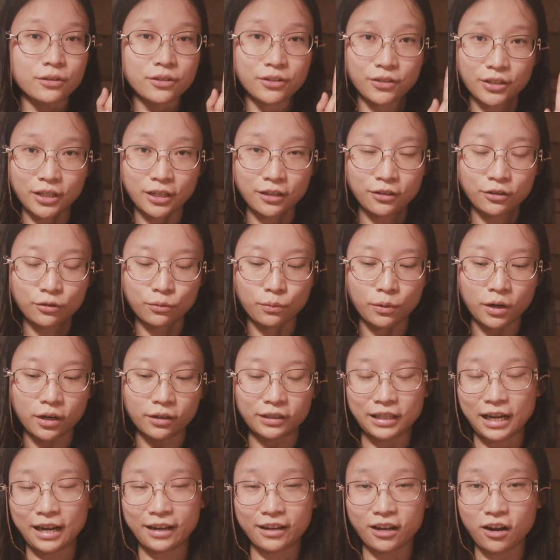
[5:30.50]
stage
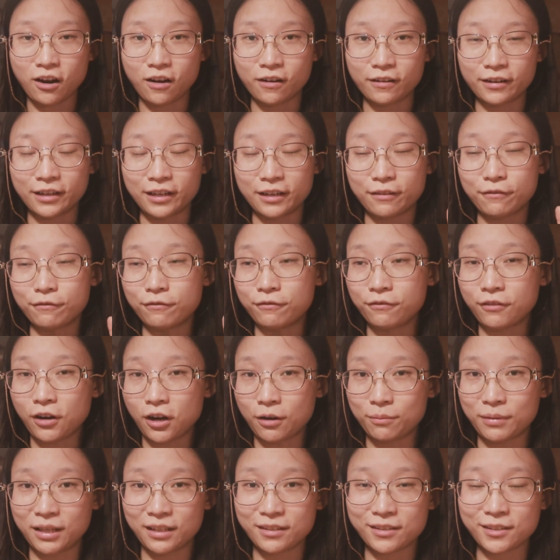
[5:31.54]
1, I call it
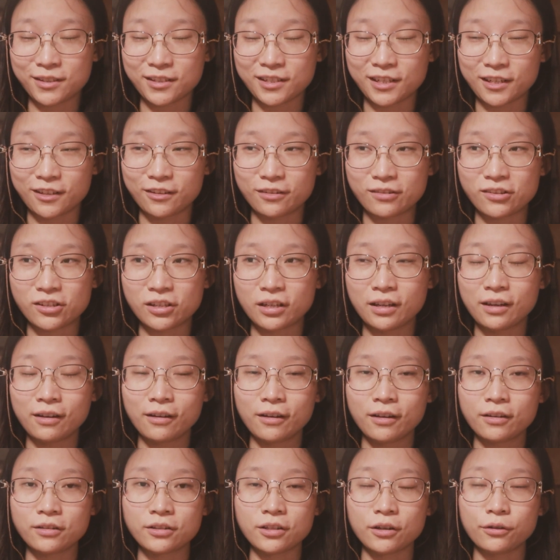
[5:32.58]
vomit stage.
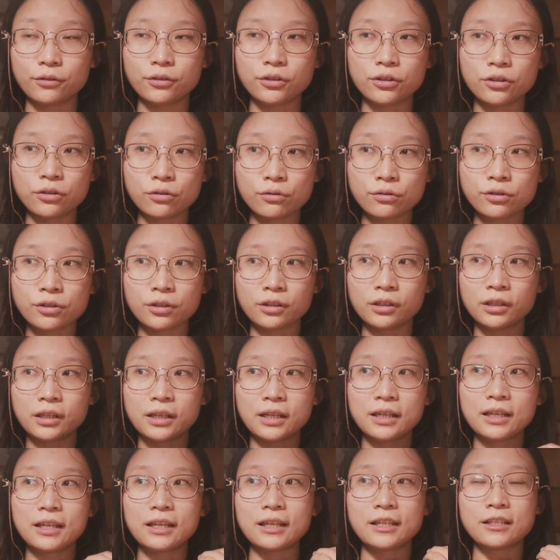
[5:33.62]
So
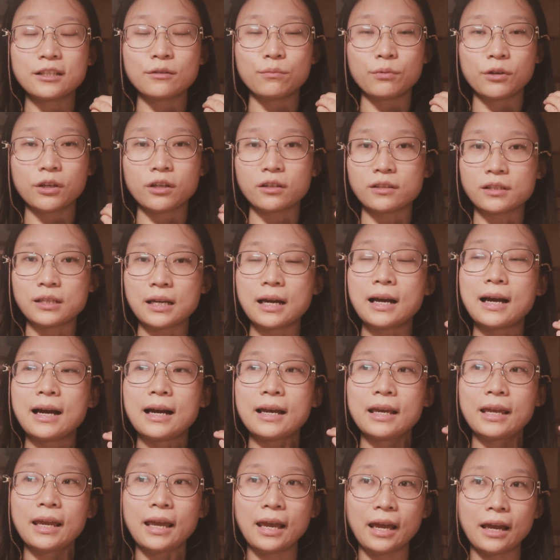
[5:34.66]
usually it's because
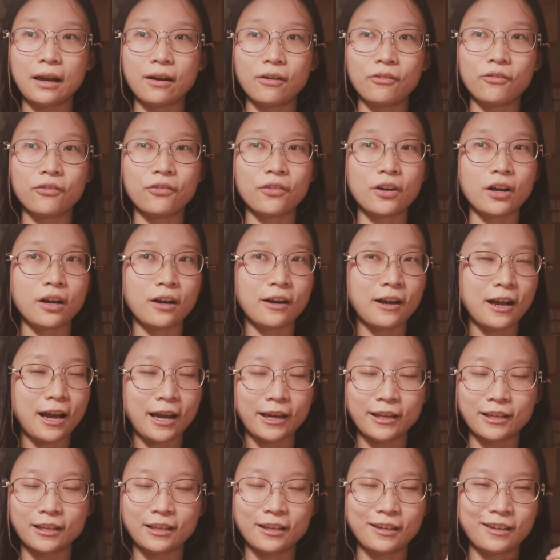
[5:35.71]
I have an
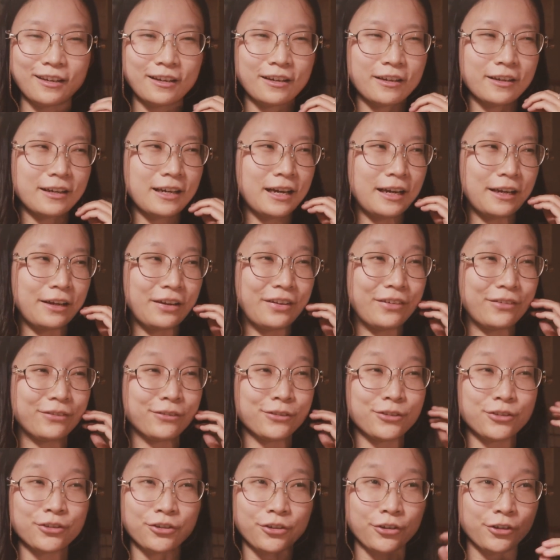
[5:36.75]
idea kind
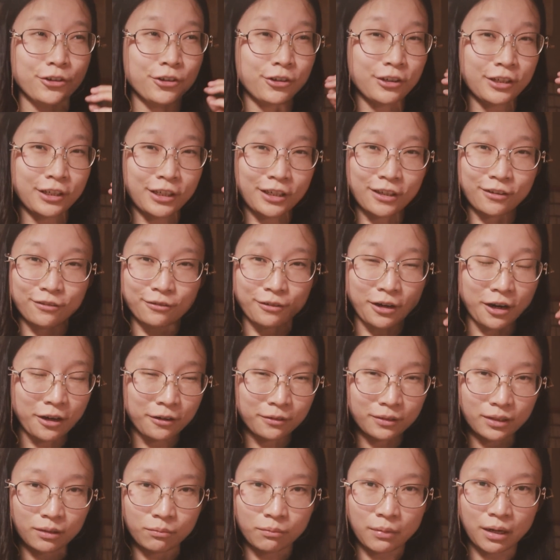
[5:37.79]
of circling
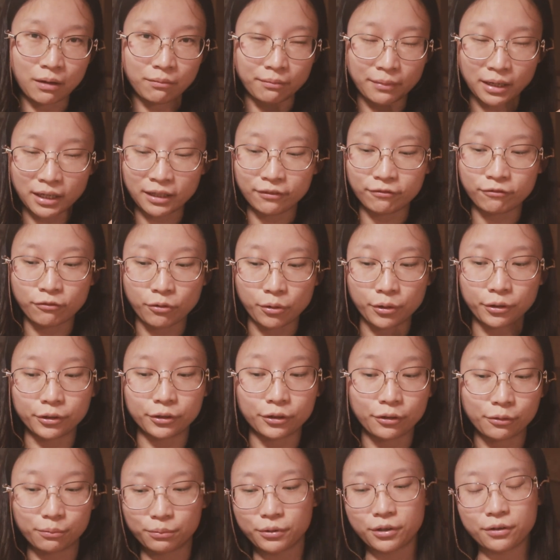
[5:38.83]
around in my mind for a
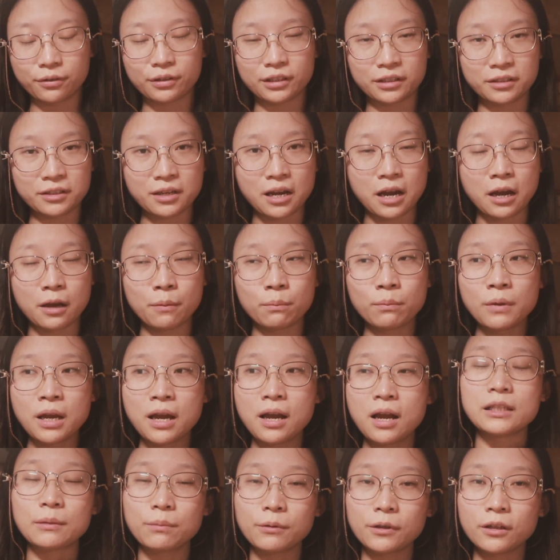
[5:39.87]
long period of time.
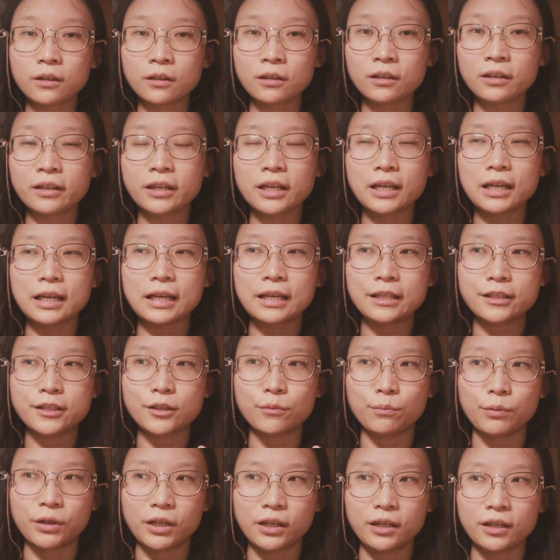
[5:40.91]
Typically
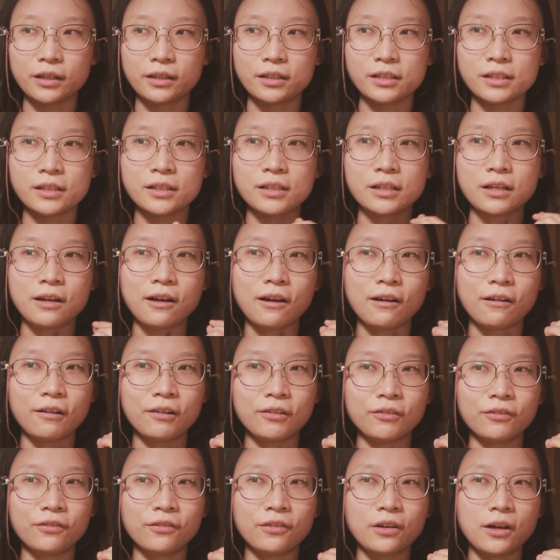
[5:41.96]
it's because
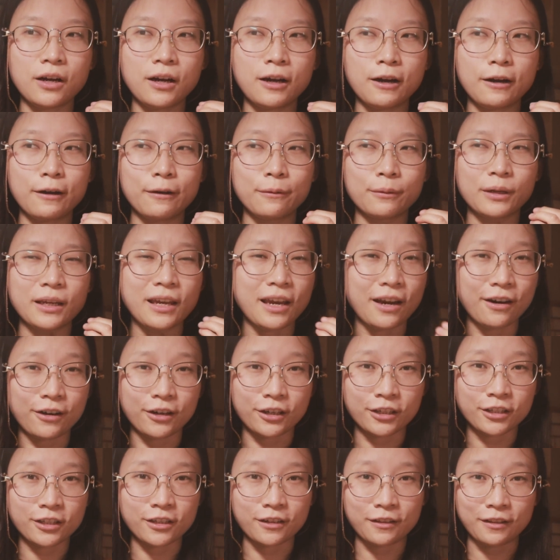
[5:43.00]
of a
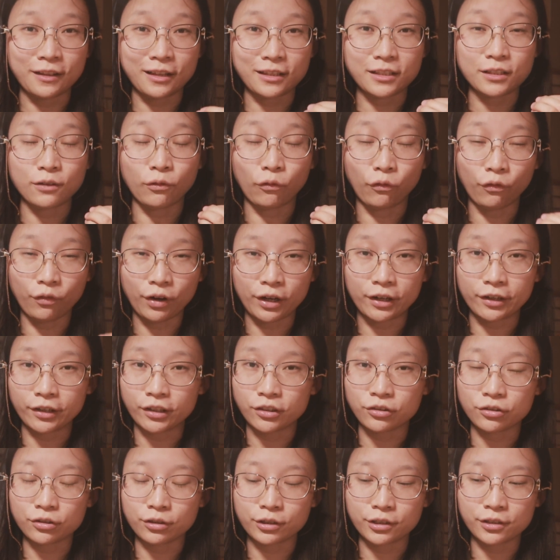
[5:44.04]
character that's very
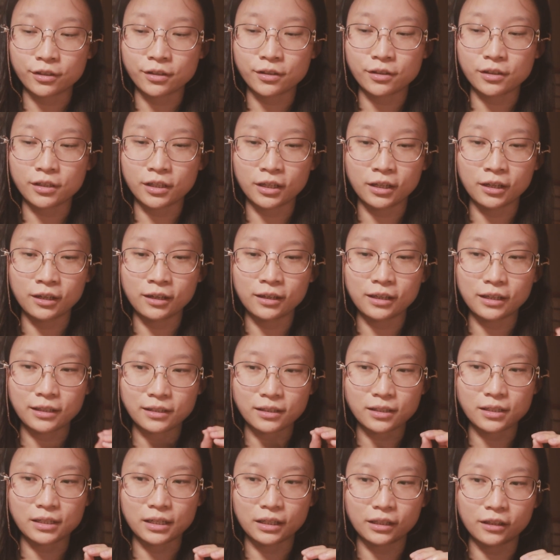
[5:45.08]
interesting
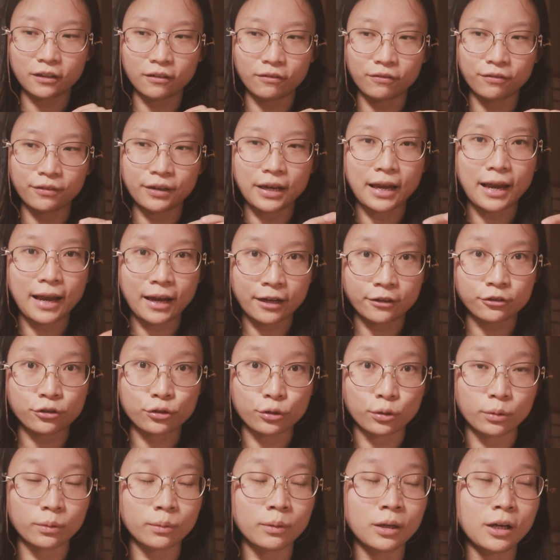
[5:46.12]
instead of an
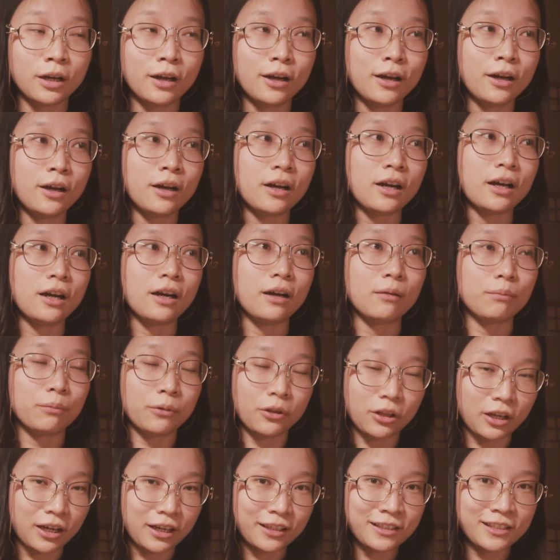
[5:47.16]
actual
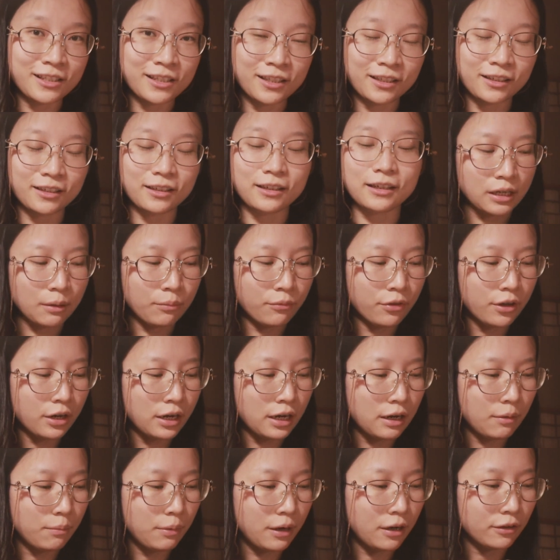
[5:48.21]
plot.
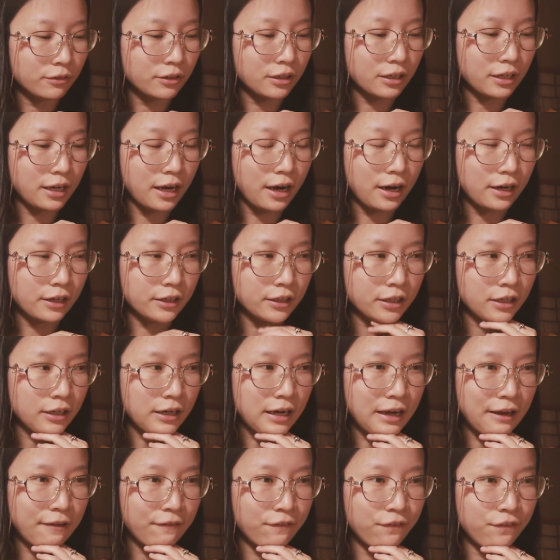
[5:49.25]
Something about the
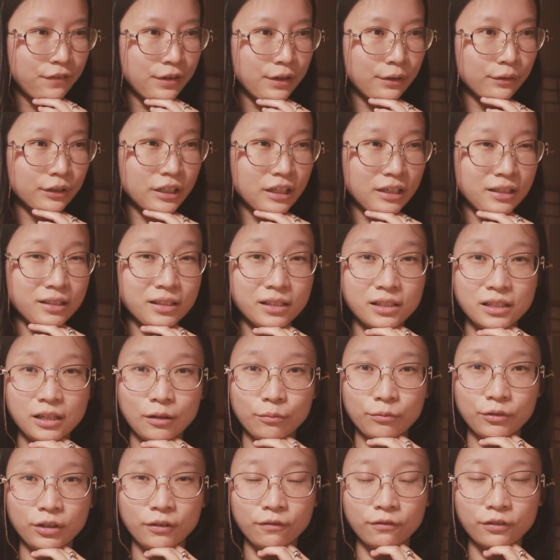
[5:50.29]
character I feel is
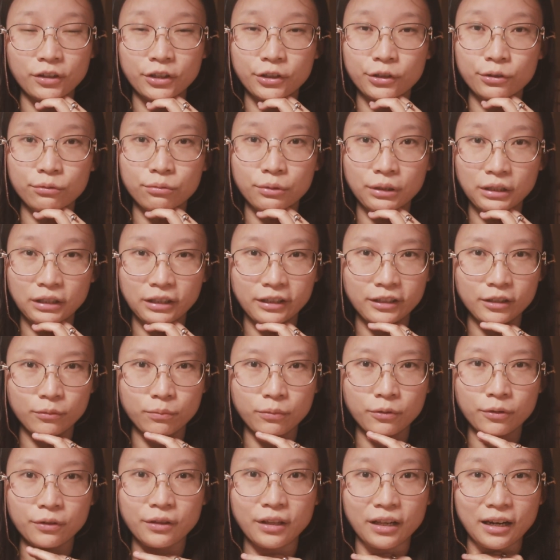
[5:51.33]
something very
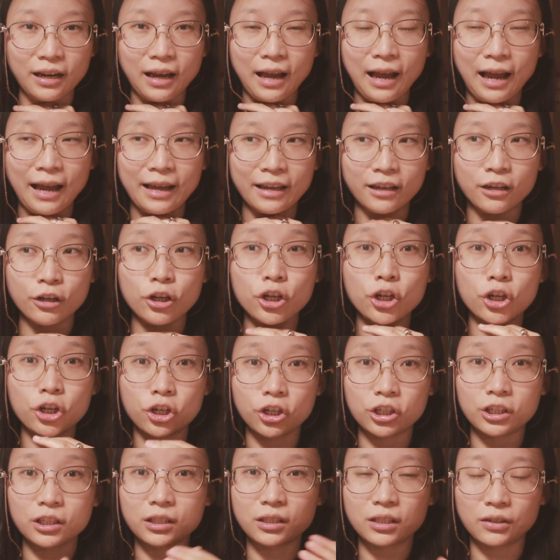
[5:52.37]
relatable that I
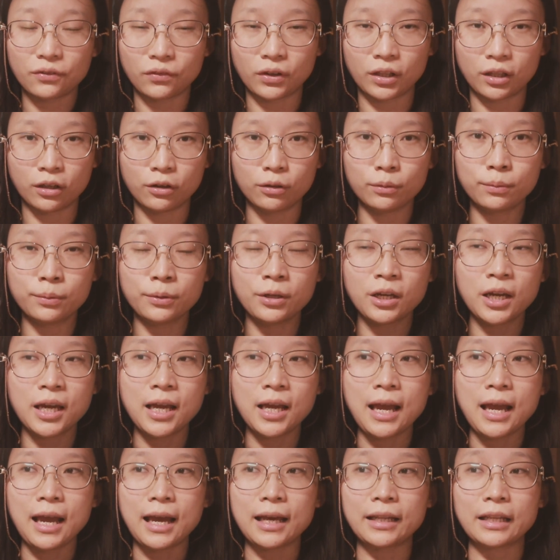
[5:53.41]
could develop,
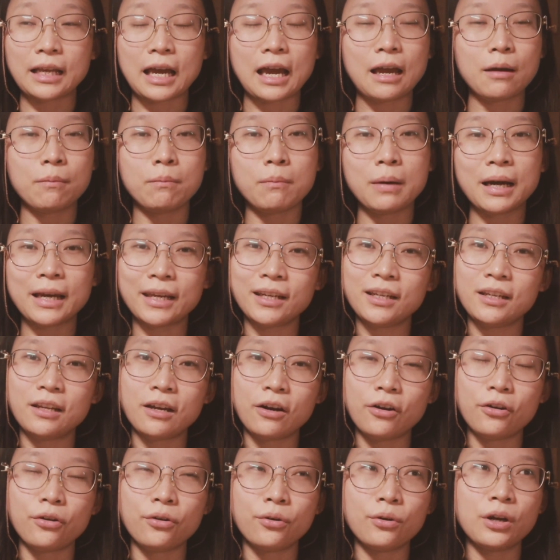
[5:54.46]
and I might
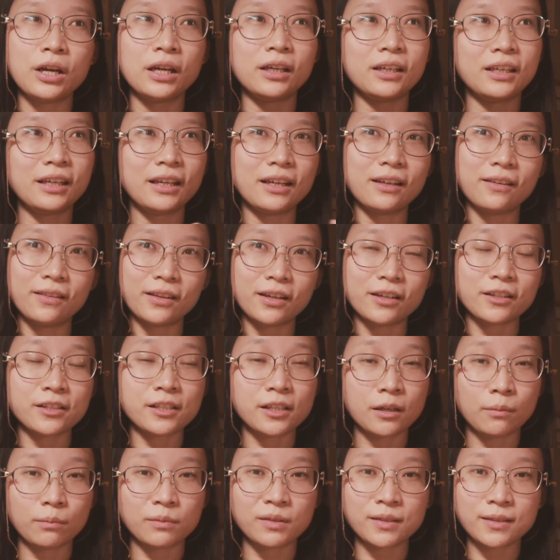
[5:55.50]
know here and there
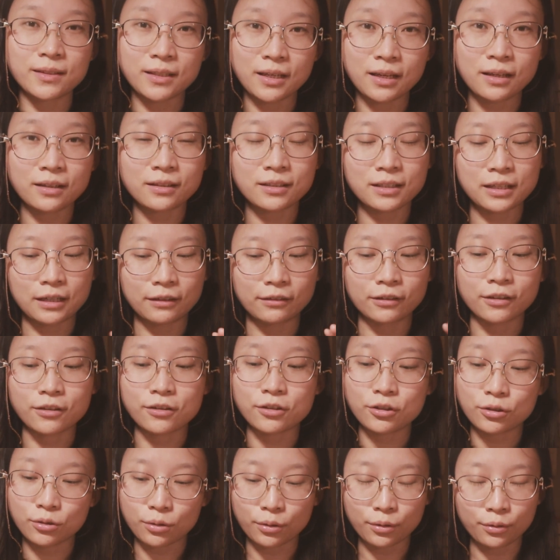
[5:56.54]
some scenes and the
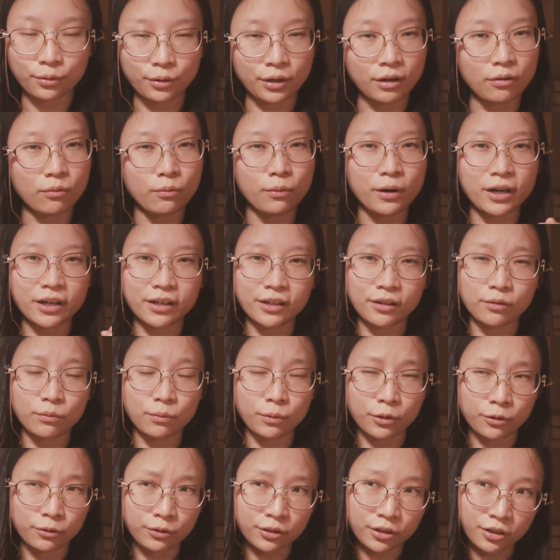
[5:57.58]
story where it
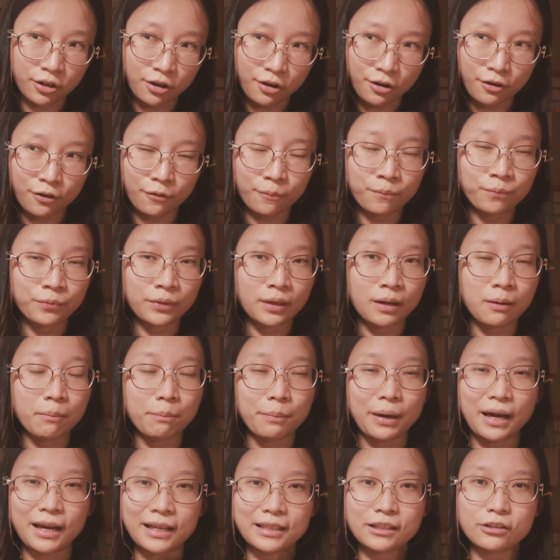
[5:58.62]
will go,
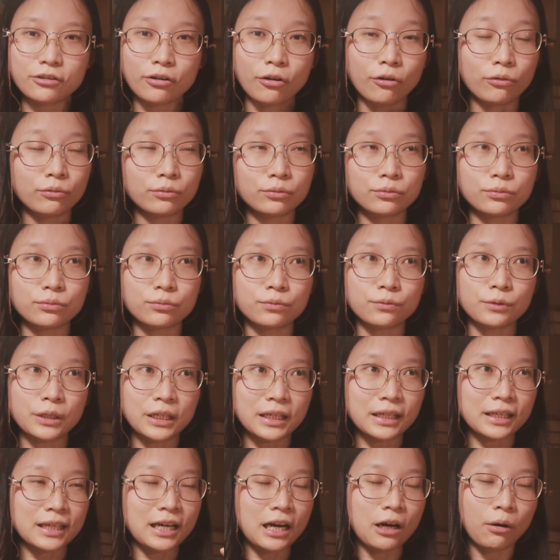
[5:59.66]
but I don't
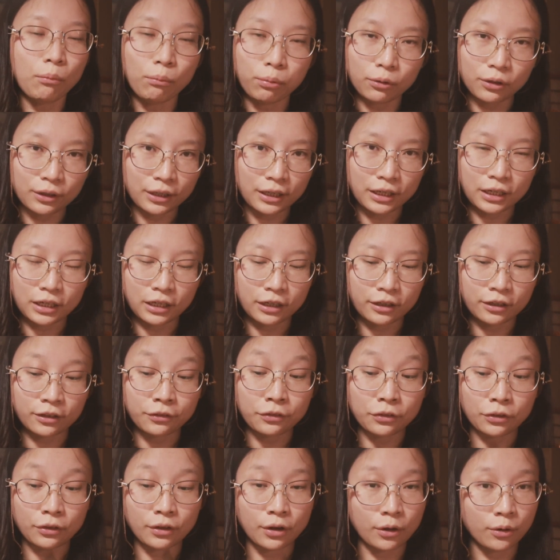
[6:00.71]
really
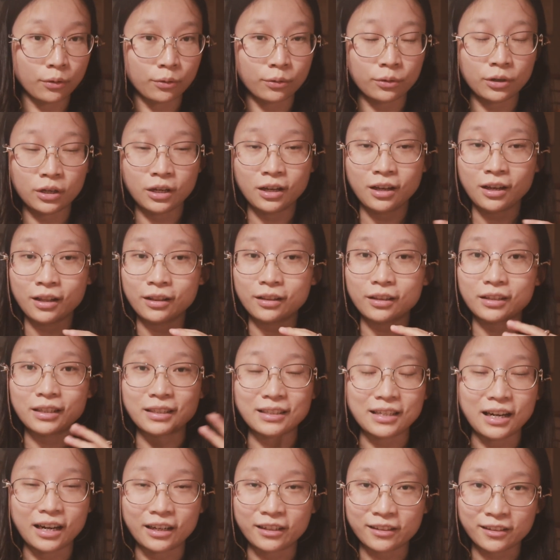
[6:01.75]
completely know the
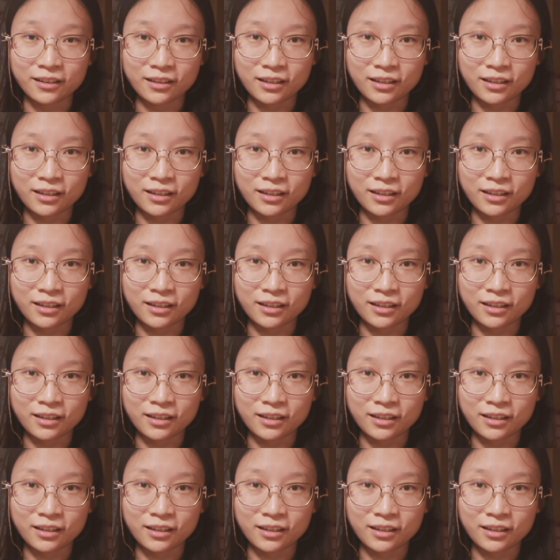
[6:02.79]
entire